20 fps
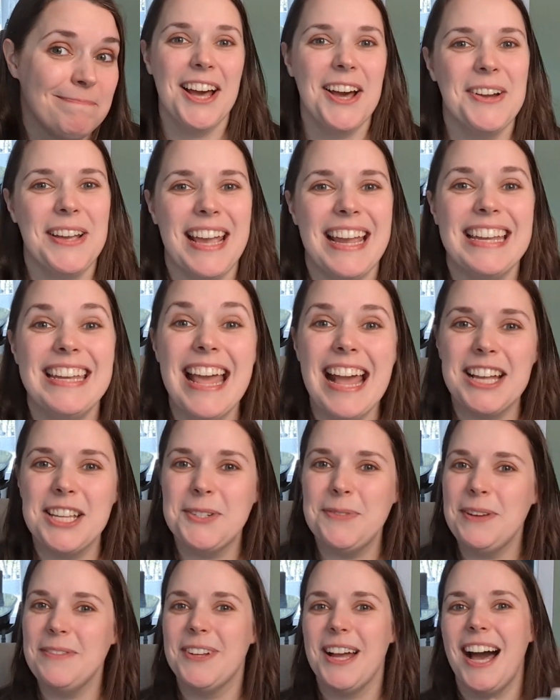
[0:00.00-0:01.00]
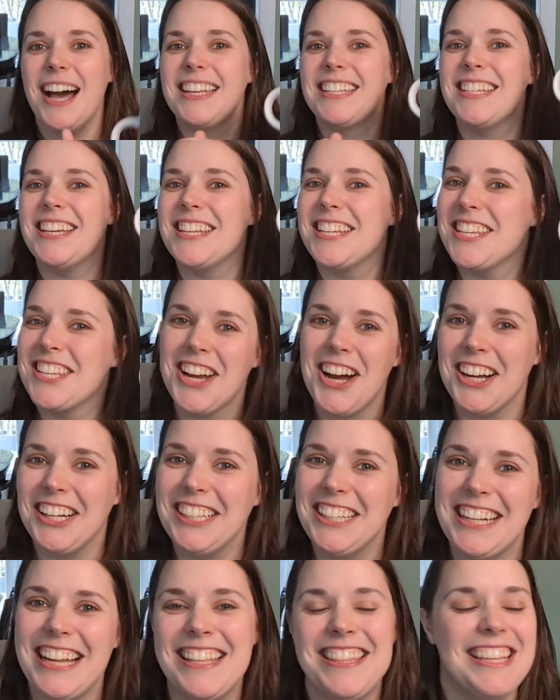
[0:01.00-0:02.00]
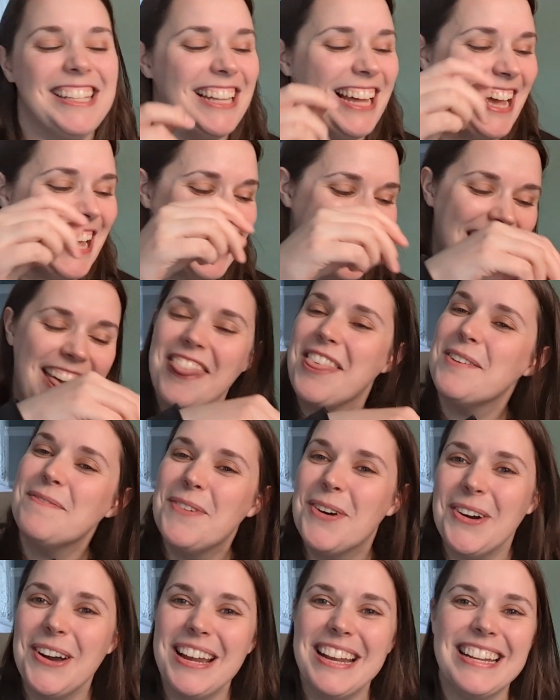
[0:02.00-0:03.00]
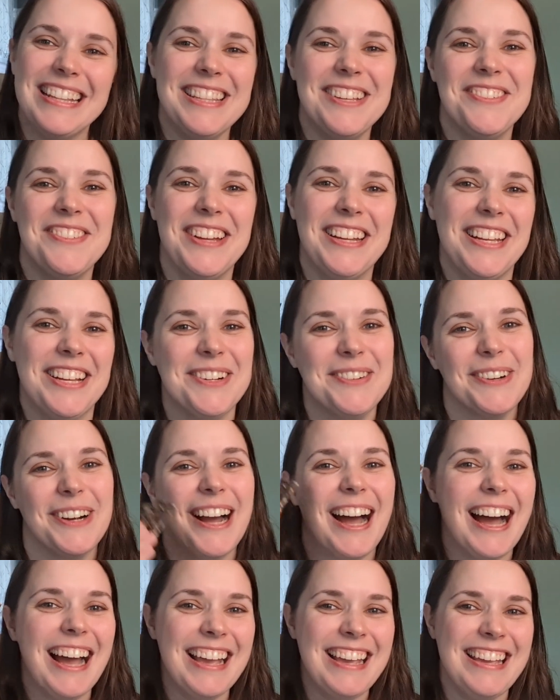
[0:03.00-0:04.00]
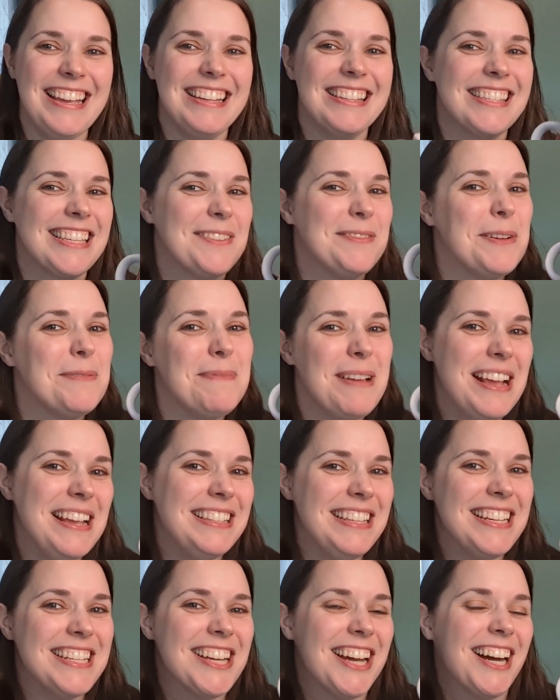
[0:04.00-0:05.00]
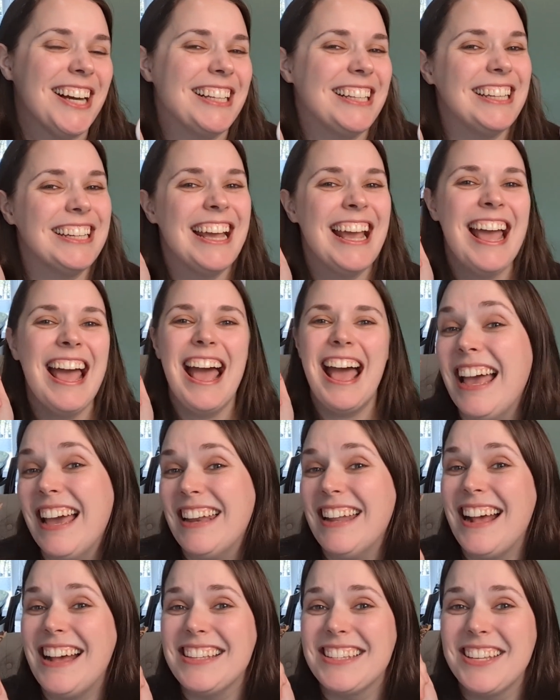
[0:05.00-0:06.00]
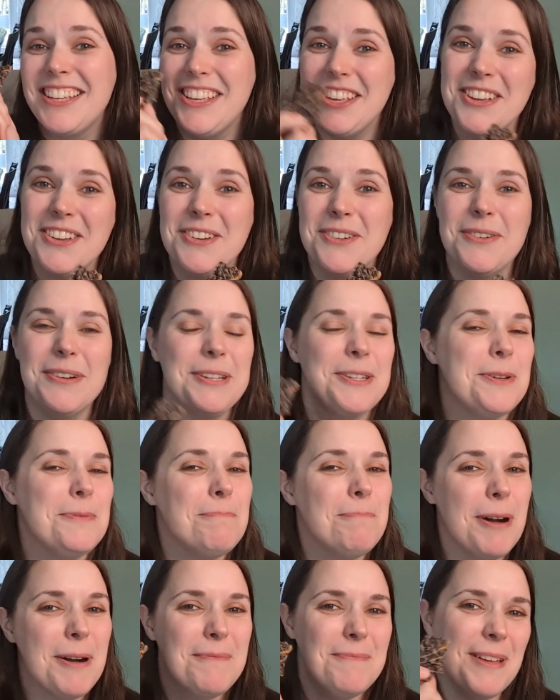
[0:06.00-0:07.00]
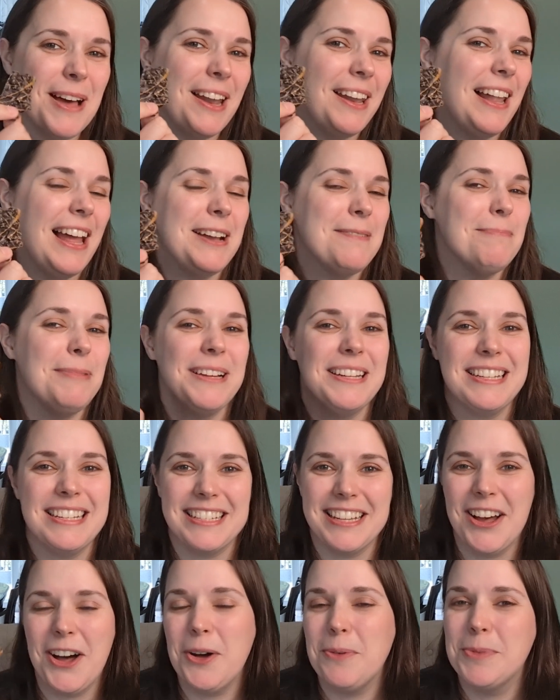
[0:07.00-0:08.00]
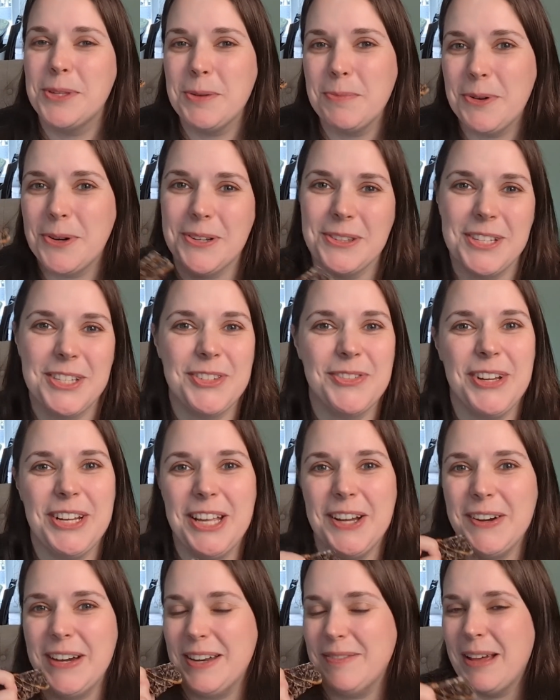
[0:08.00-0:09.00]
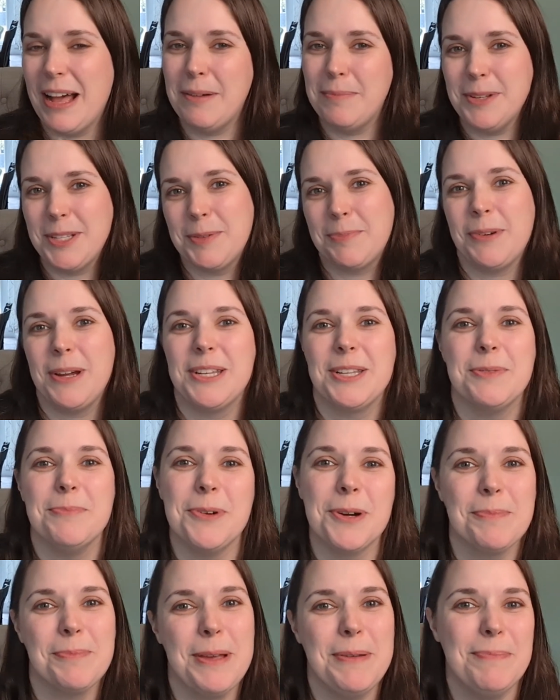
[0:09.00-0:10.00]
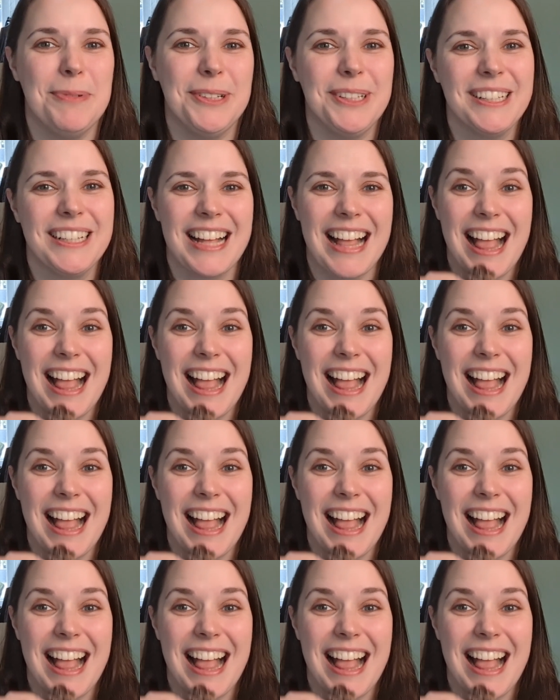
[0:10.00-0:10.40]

Okay, next we've got chocolate and the like, the point in the video where I eat some amazing chocolate and ask you to bump that like button to help support this video and help it spread to more people.